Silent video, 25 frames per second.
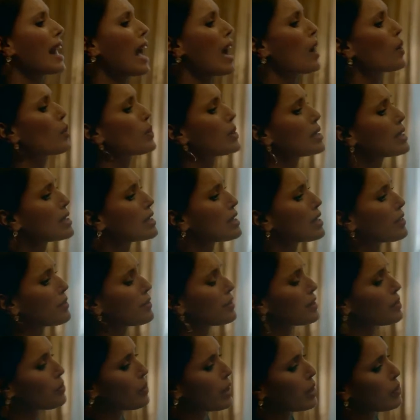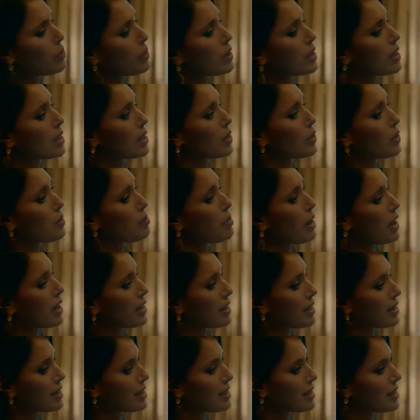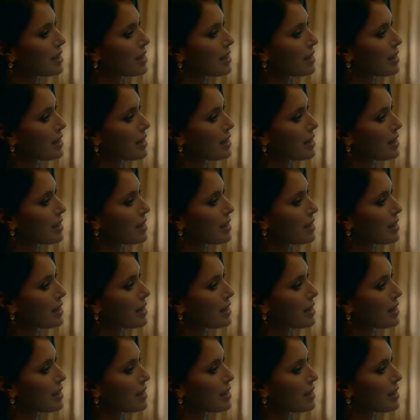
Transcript: And how was it different while working on Bhartiya